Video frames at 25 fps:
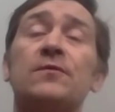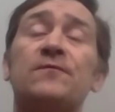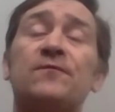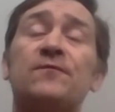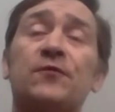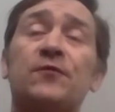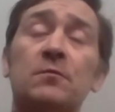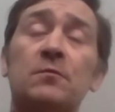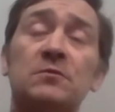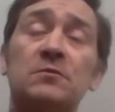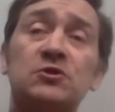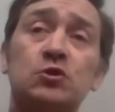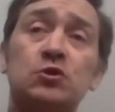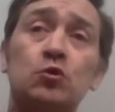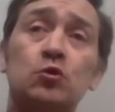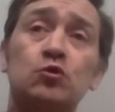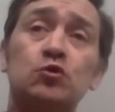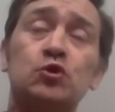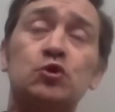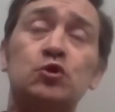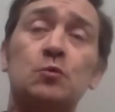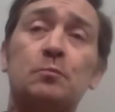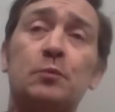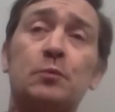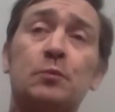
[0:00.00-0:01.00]
from the
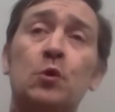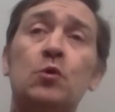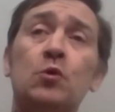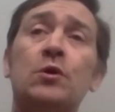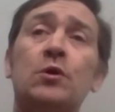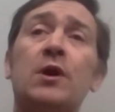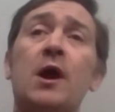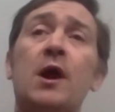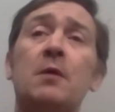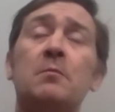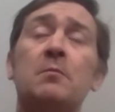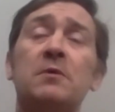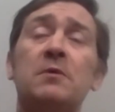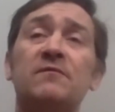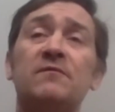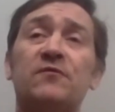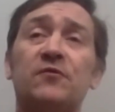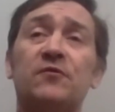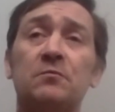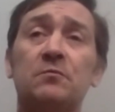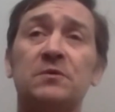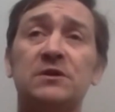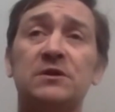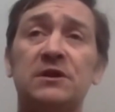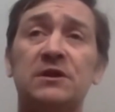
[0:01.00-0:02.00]
social programming
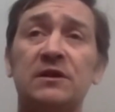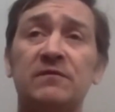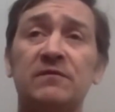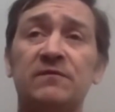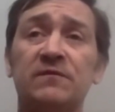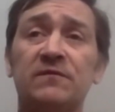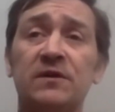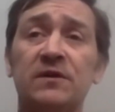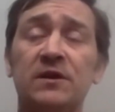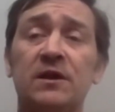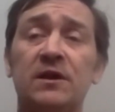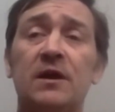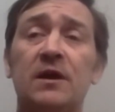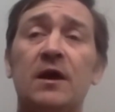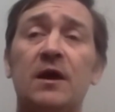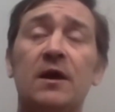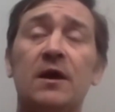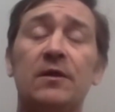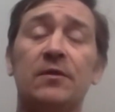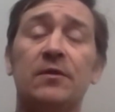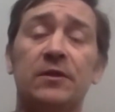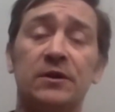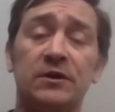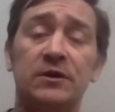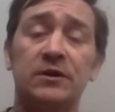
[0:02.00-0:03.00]
from the TV,
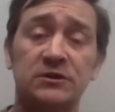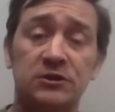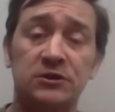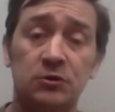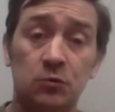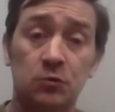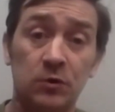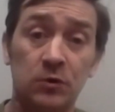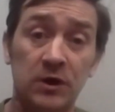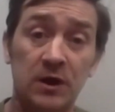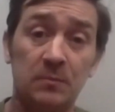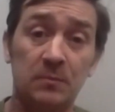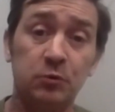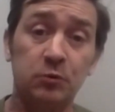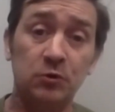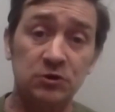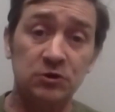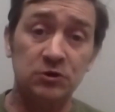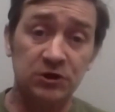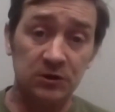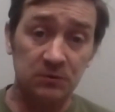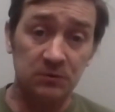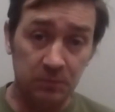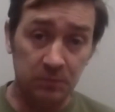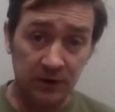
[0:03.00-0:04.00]
there is the way it puts
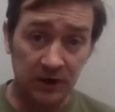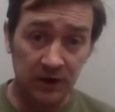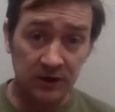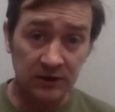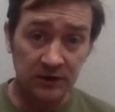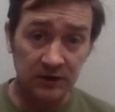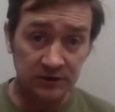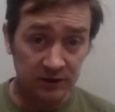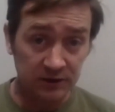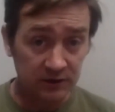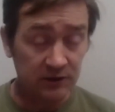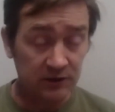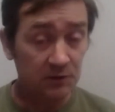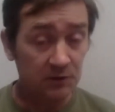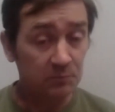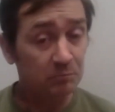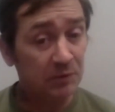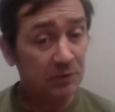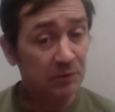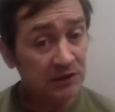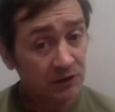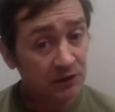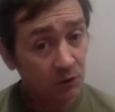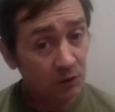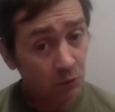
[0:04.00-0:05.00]
your brains into
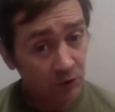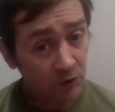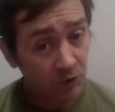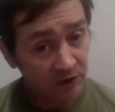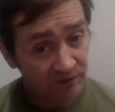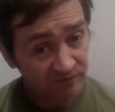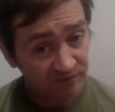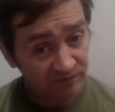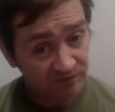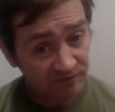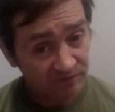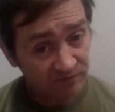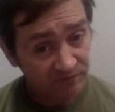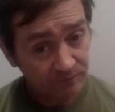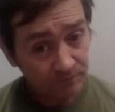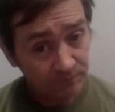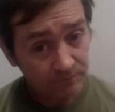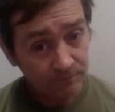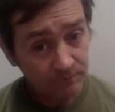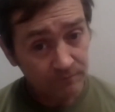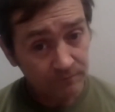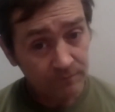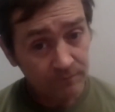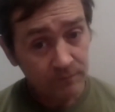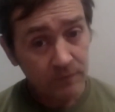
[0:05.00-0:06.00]
beta wave.
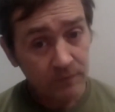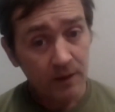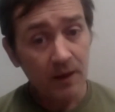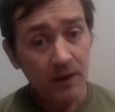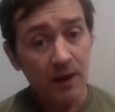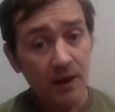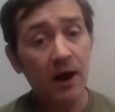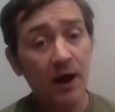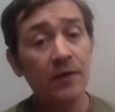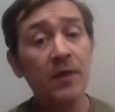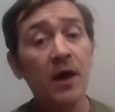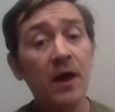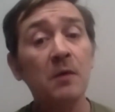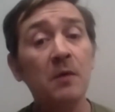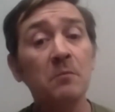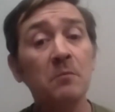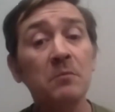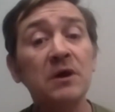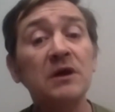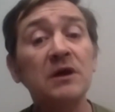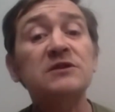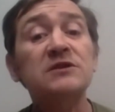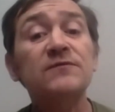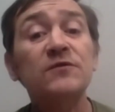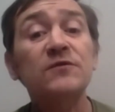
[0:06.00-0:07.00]
And that
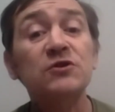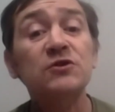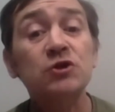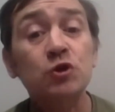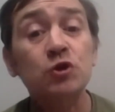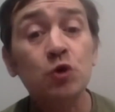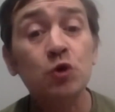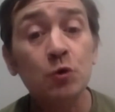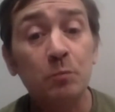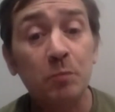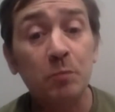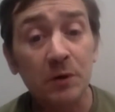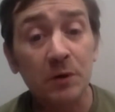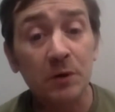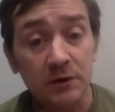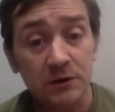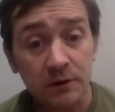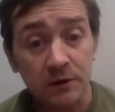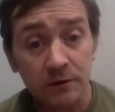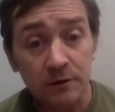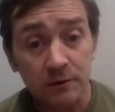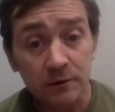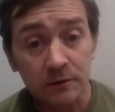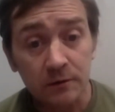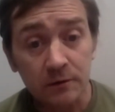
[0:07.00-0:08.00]
makes for stupid.
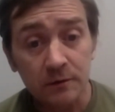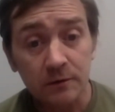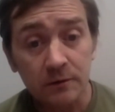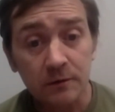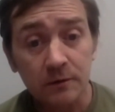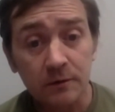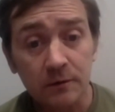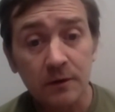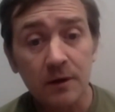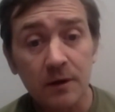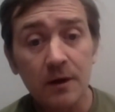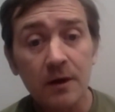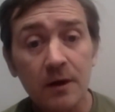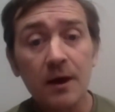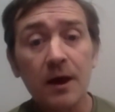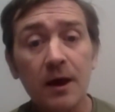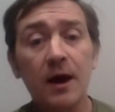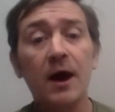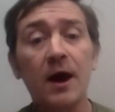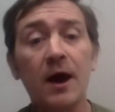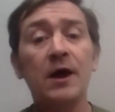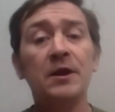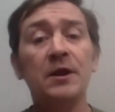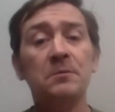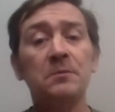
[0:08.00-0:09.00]

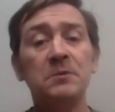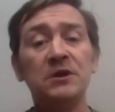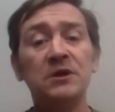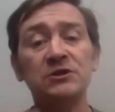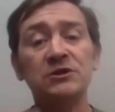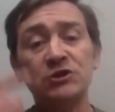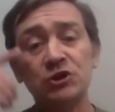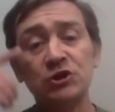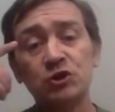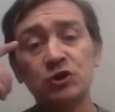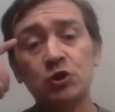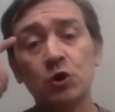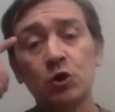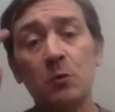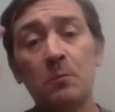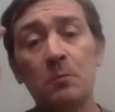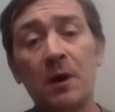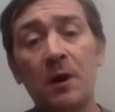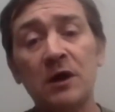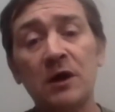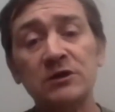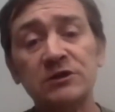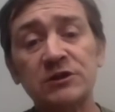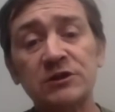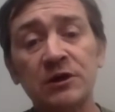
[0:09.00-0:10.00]
And it makes you stop
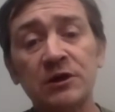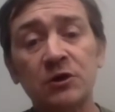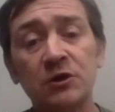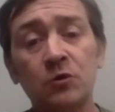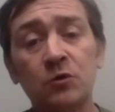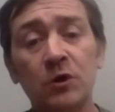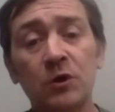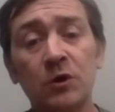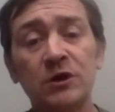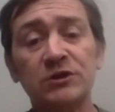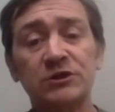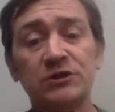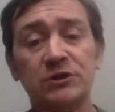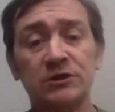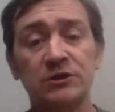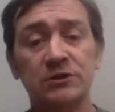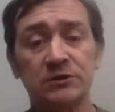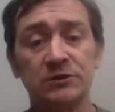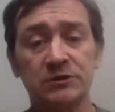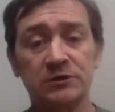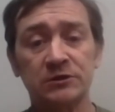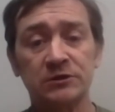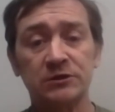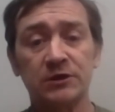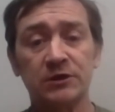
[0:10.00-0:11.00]
asking
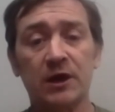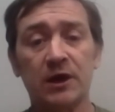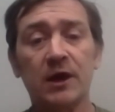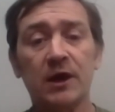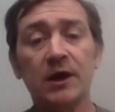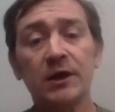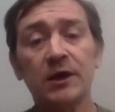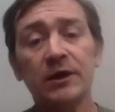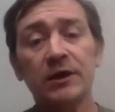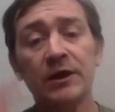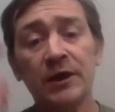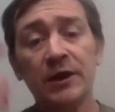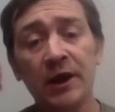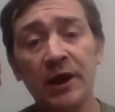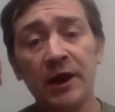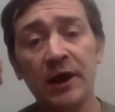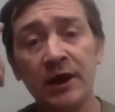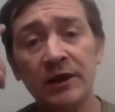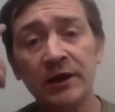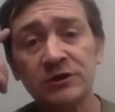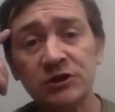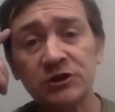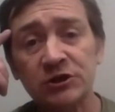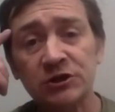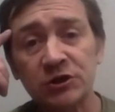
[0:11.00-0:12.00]
questions. Your
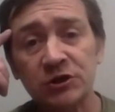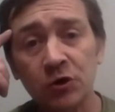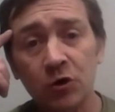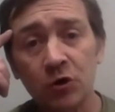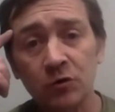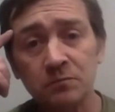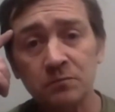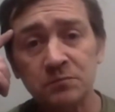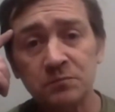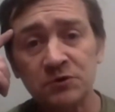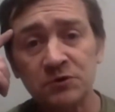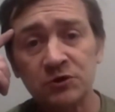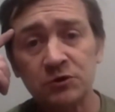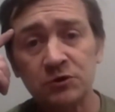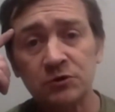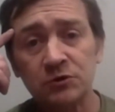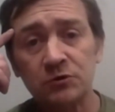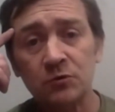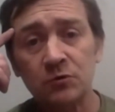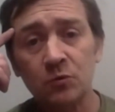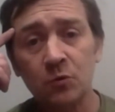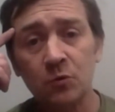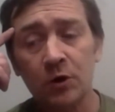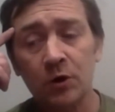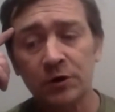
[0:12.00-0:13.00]
head stops
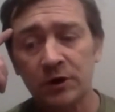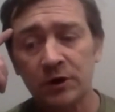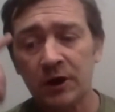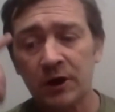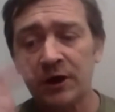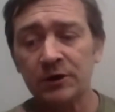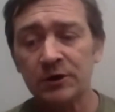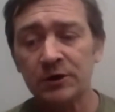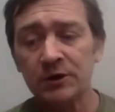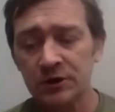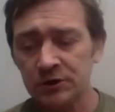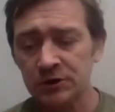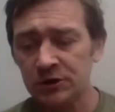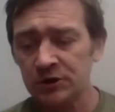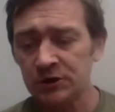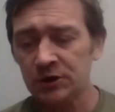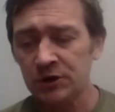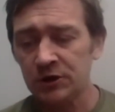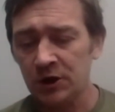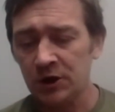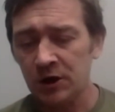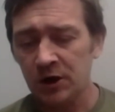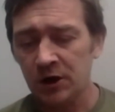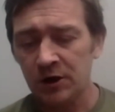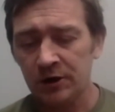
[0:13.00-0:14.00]
working and
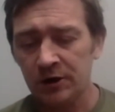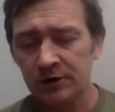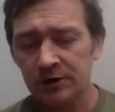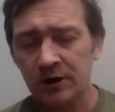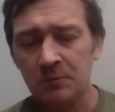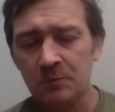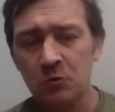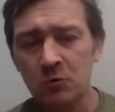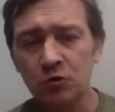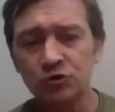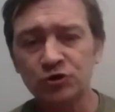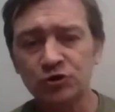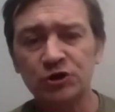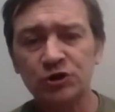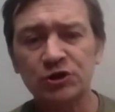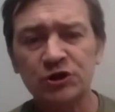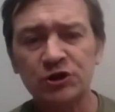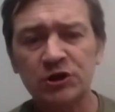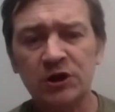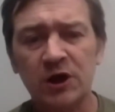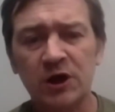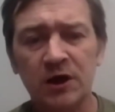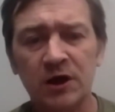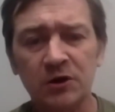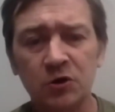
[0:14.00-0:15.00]
your emotions
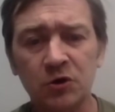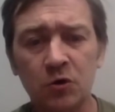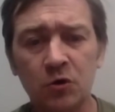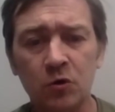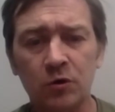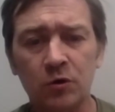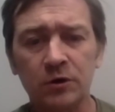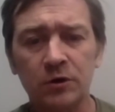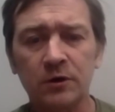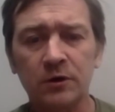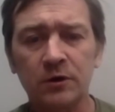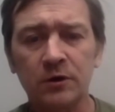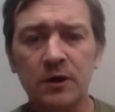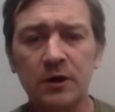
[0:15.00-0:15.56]
start going